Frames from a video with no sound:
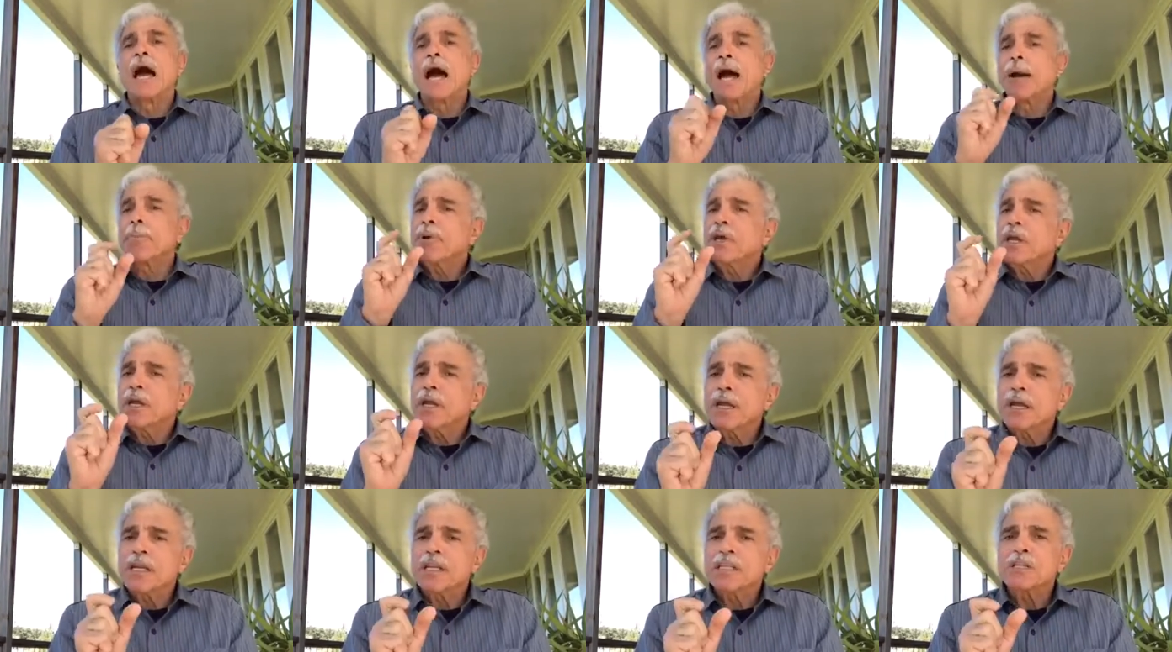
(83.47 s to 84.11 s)
I'm
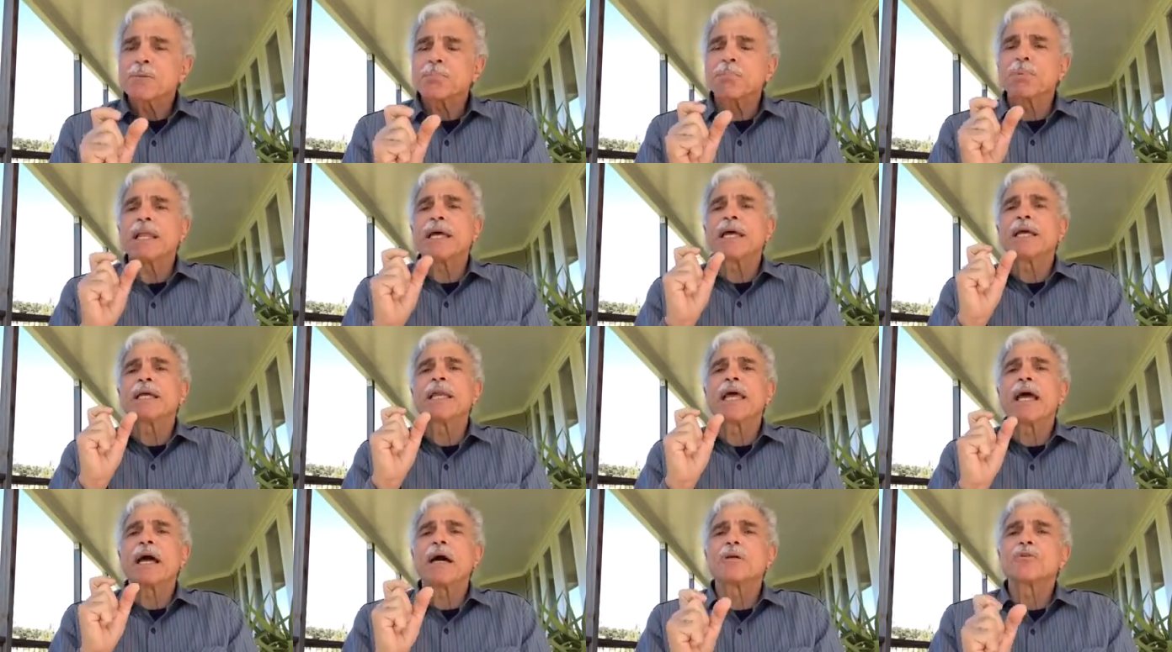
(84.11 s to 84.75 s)
going to
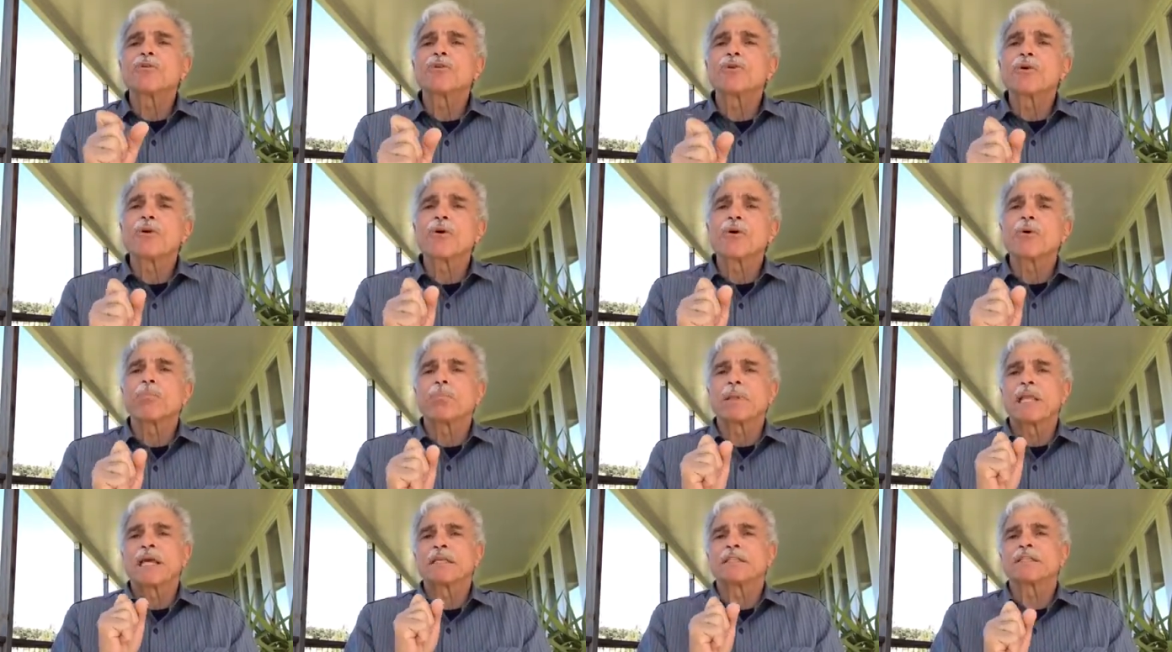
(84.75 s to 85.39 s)
explain how
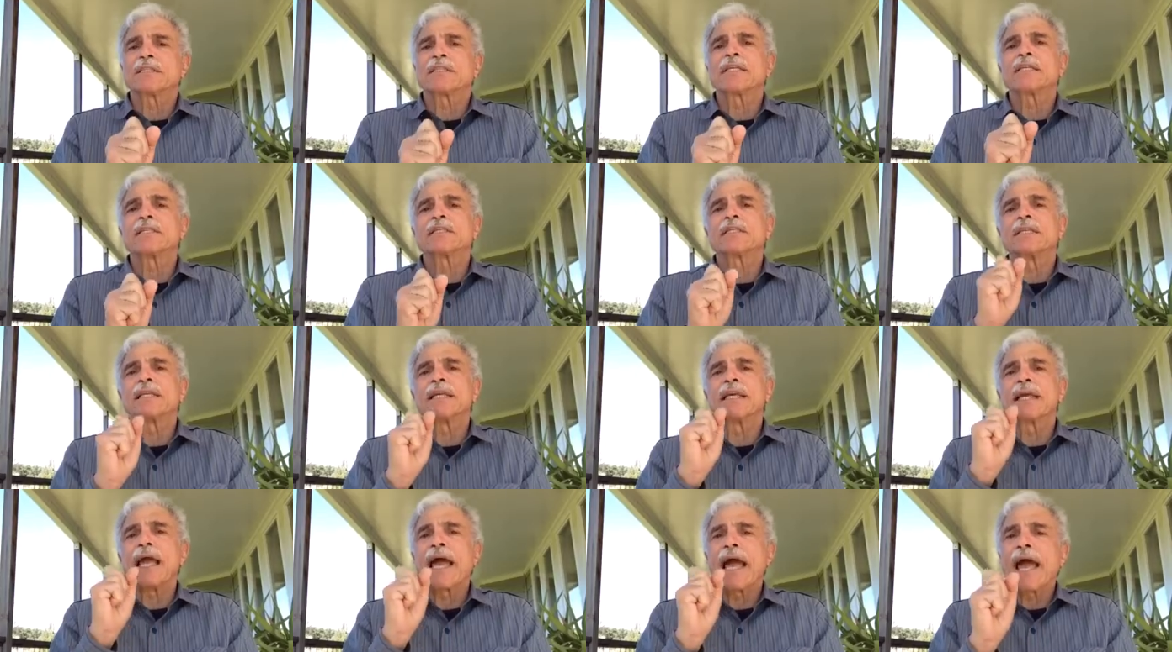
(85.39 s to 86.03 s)

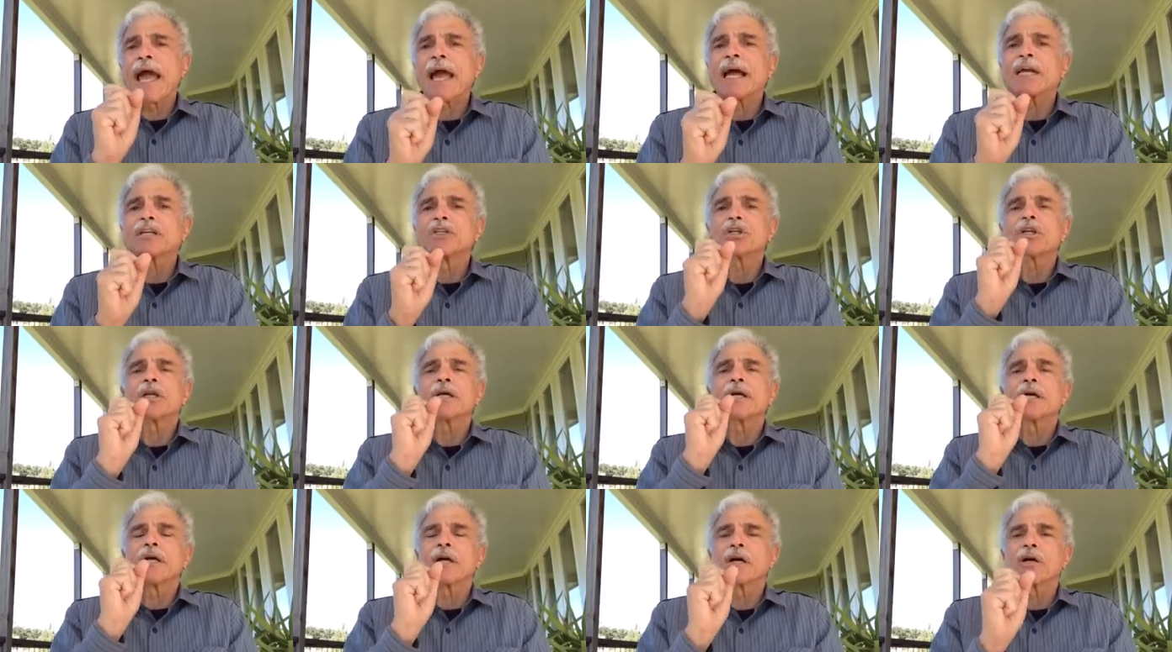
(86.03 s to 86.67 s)
neuroplasticity
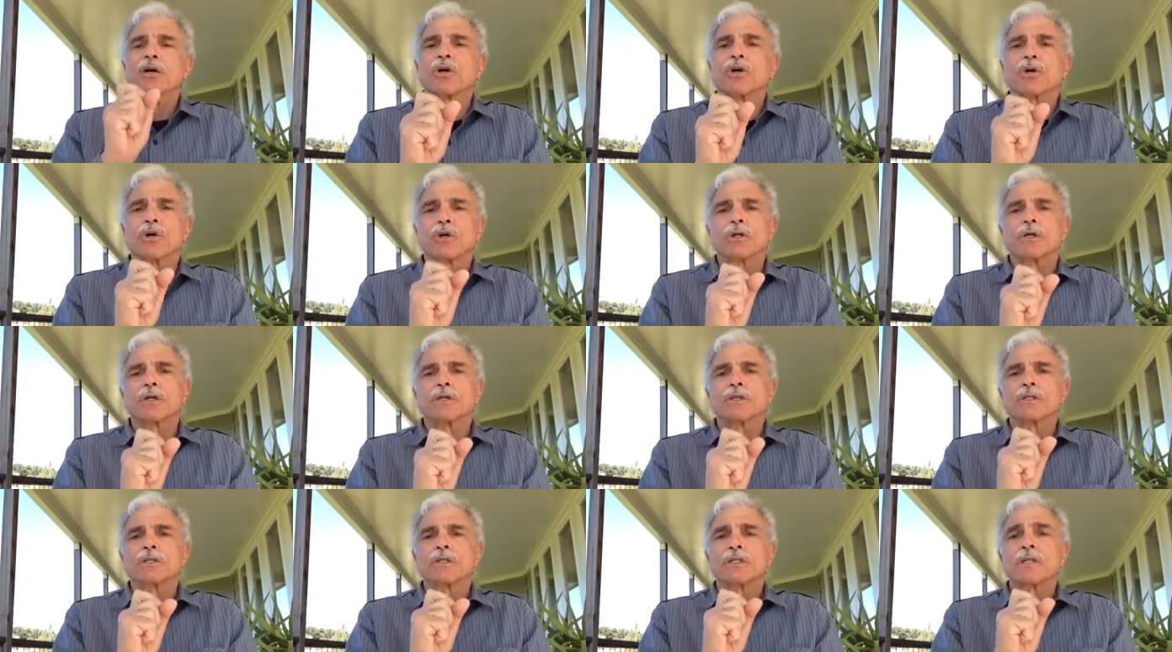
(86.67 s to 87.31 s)
actually
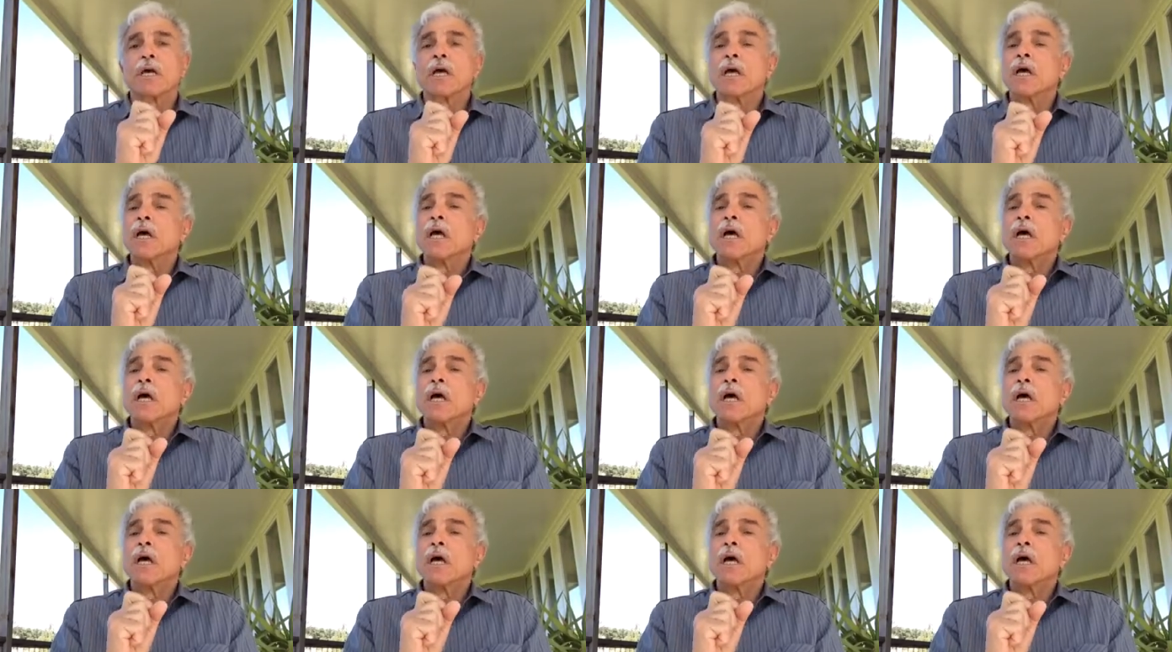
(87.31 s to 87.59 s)
occurs.